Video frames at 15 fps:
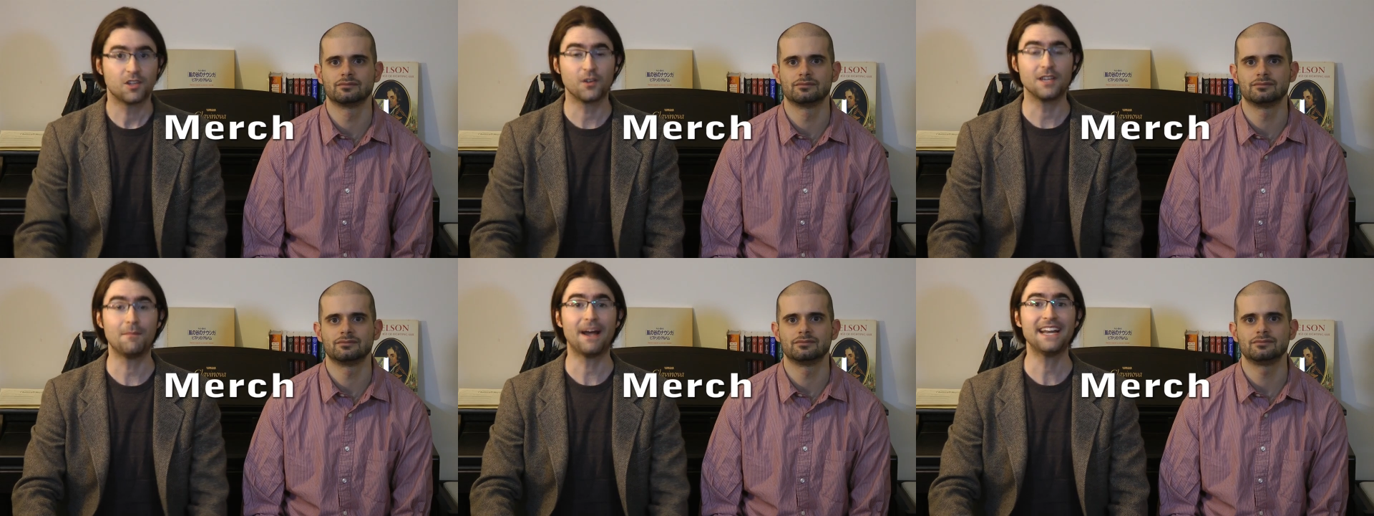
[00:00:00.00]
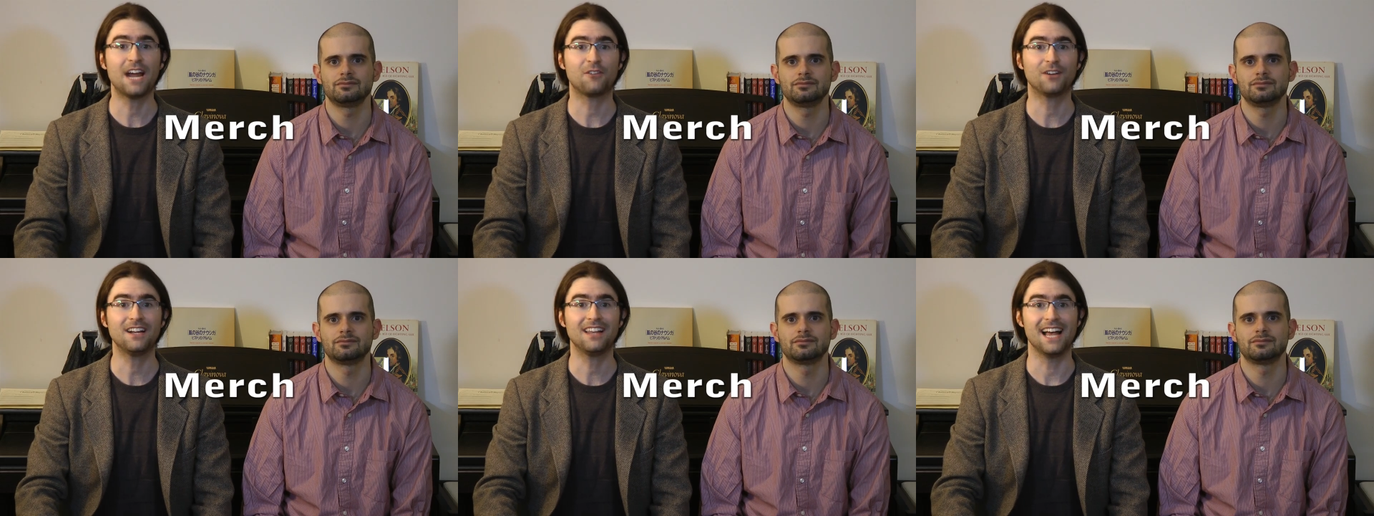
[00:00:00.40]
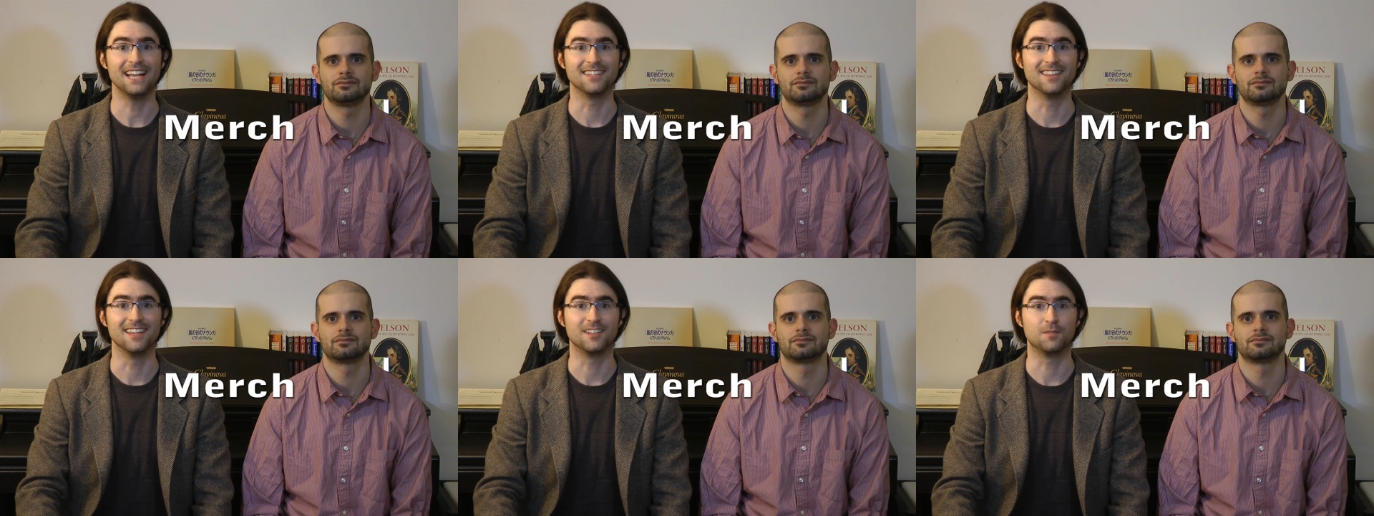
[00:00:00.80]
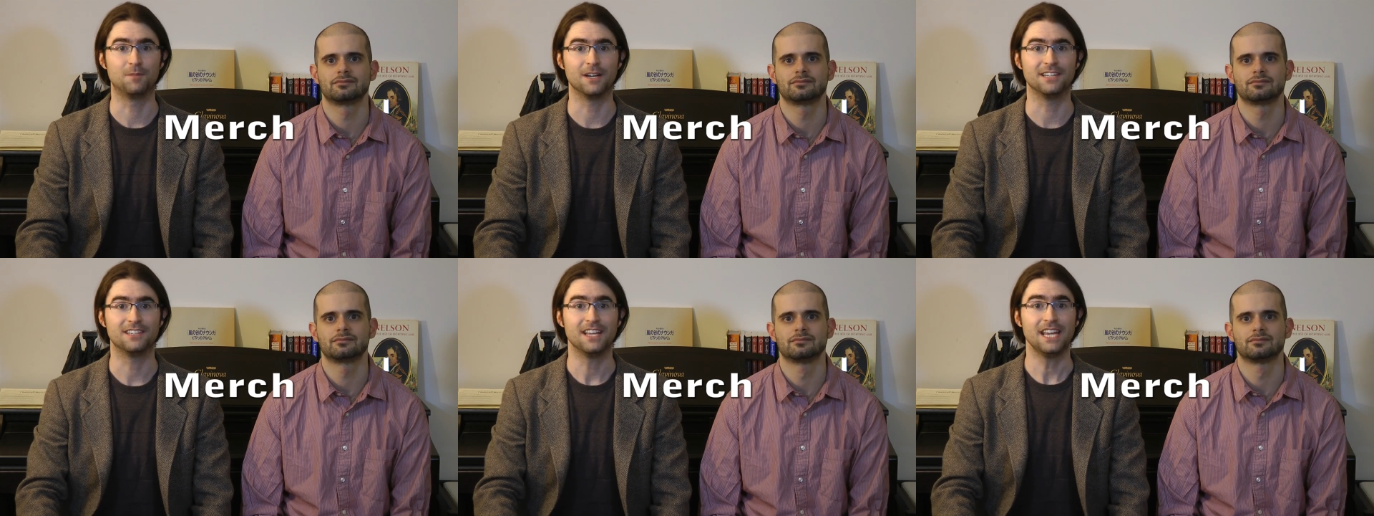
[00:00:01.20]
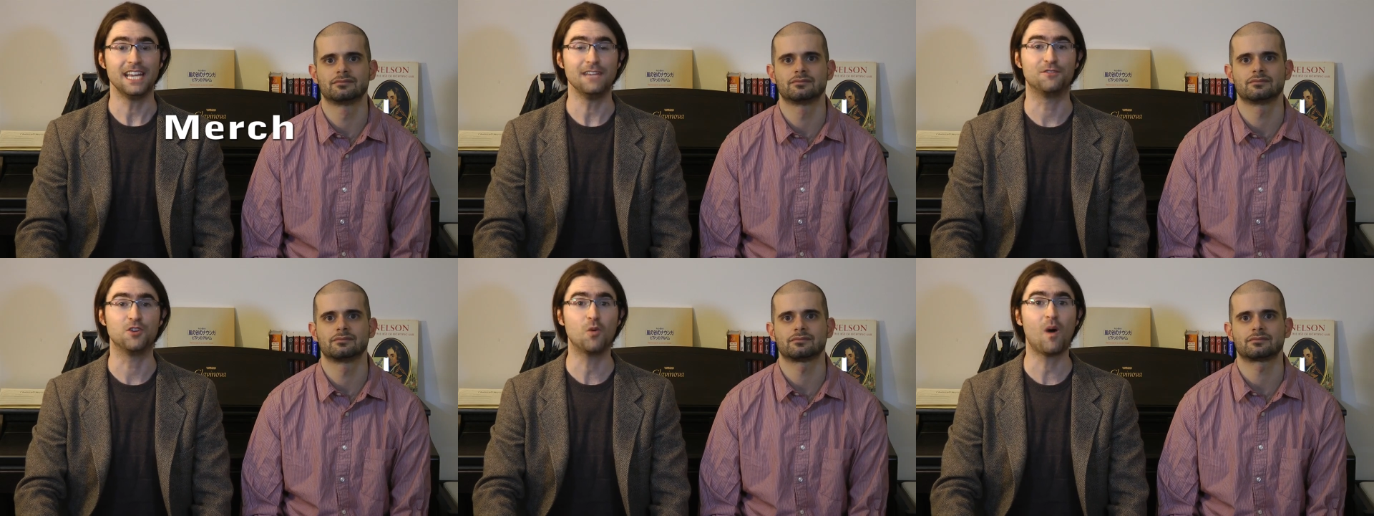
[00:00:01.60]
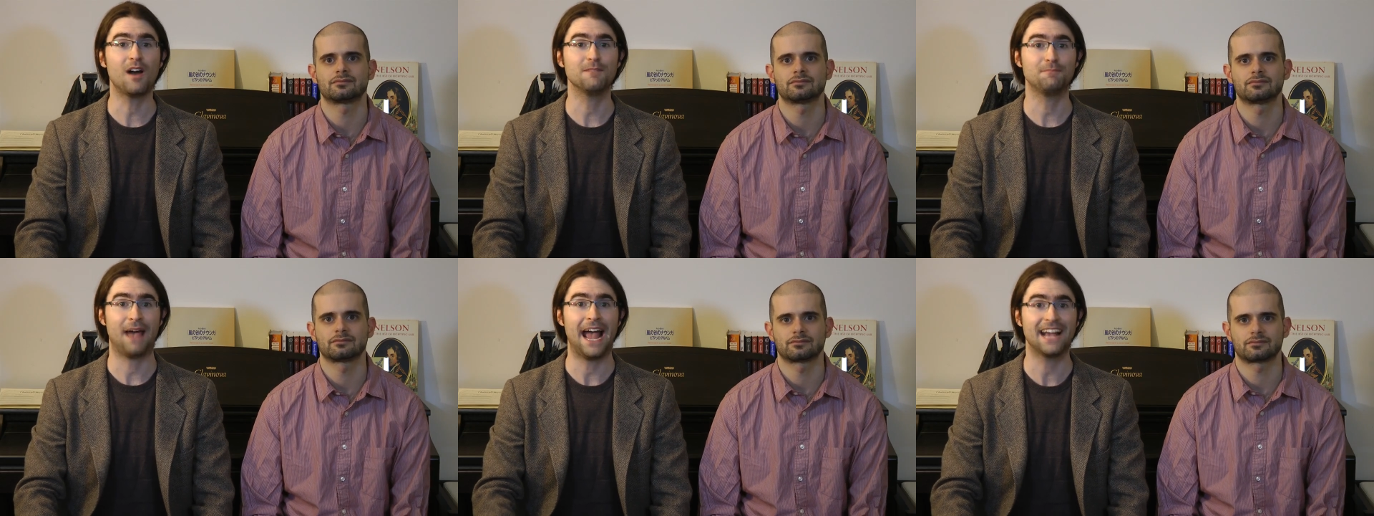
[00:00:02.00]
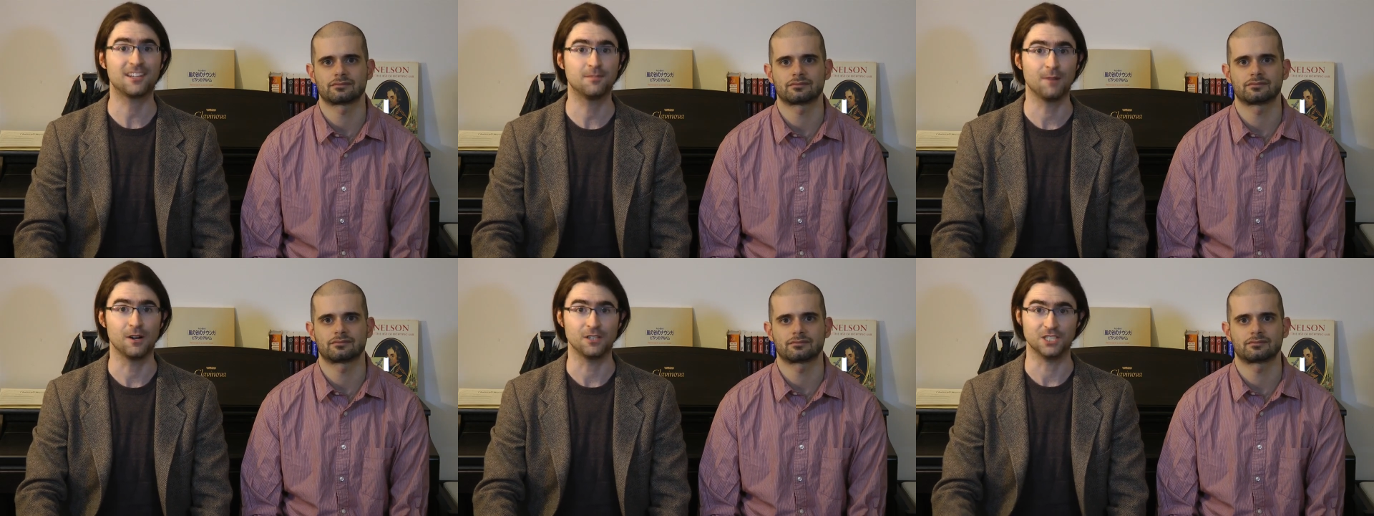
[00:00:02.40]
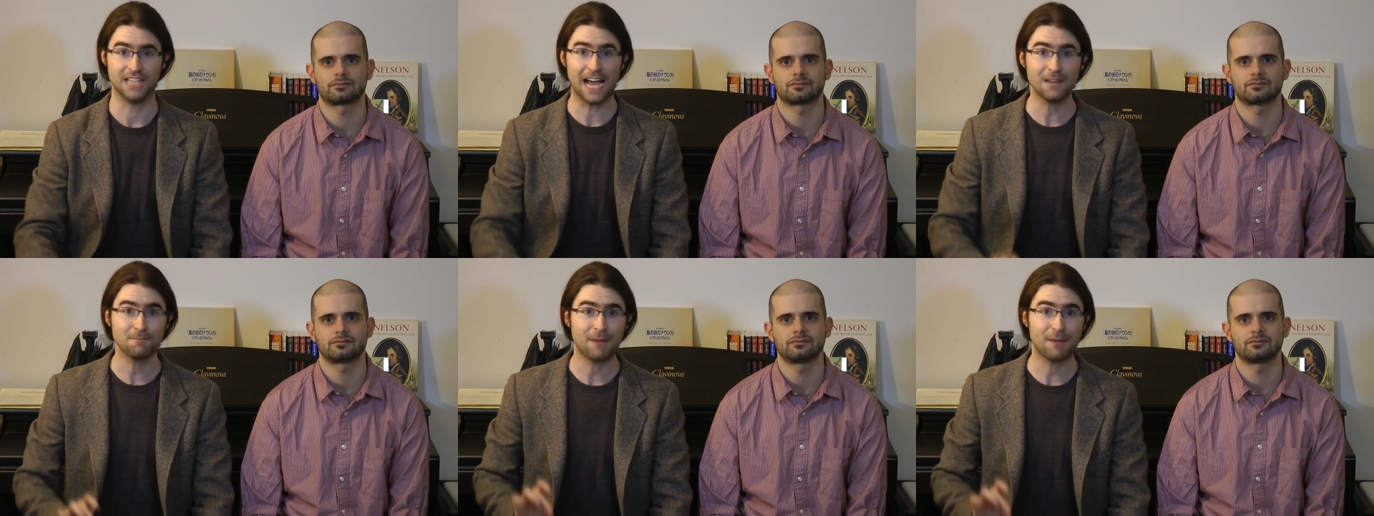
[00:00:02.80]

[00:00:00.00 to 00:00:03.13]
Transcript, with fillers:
Speaker 1: So you might not realize this, but if you want PAX merch,